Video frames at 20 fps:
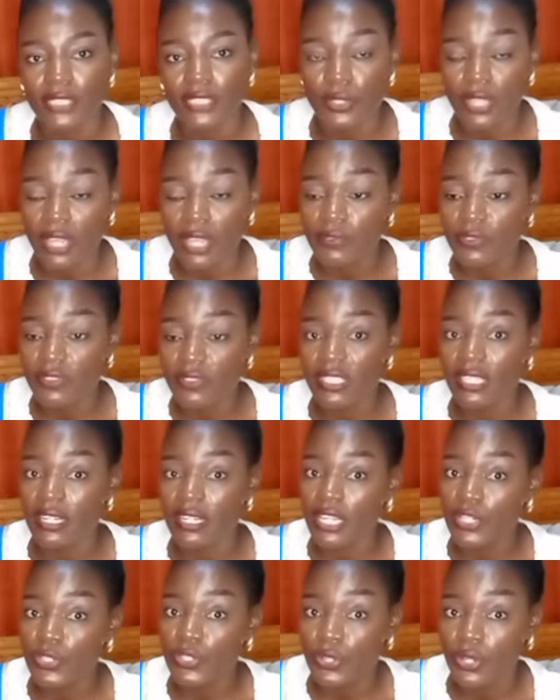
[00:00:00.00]
You have to say
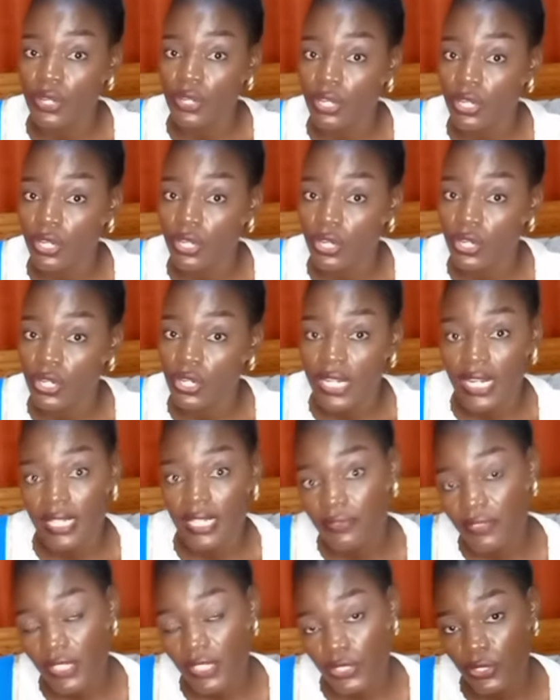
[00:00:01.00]
natural or
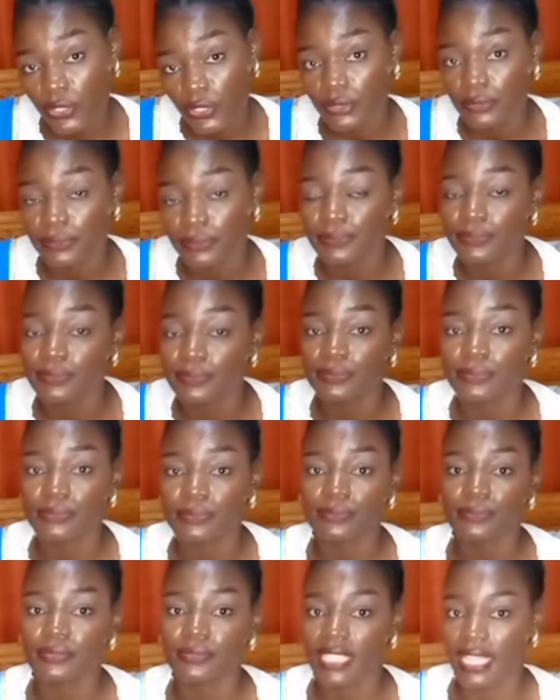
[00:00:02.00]
artificial.
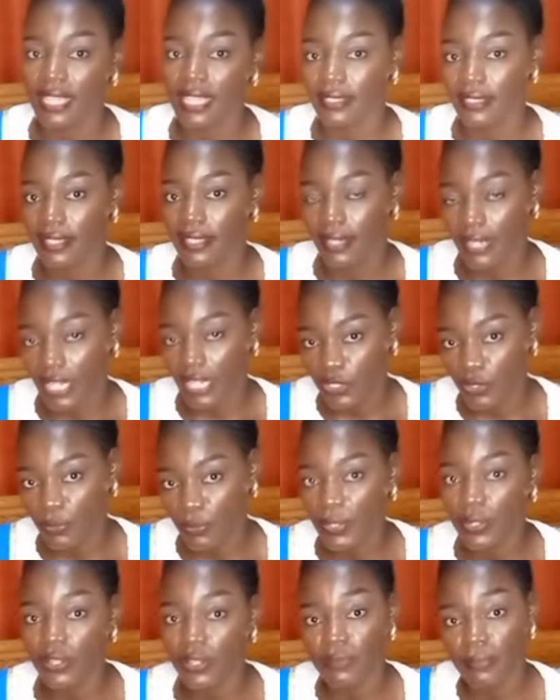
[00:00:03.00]
I said
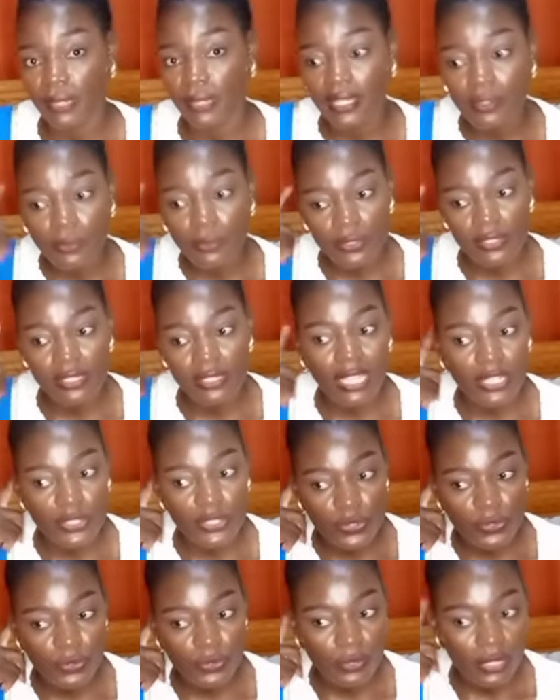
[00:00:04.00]
natural because mine was
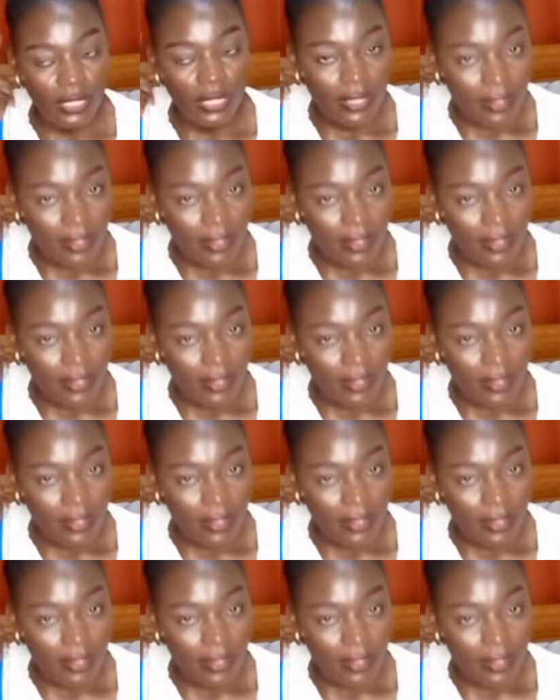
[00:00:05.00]
natural.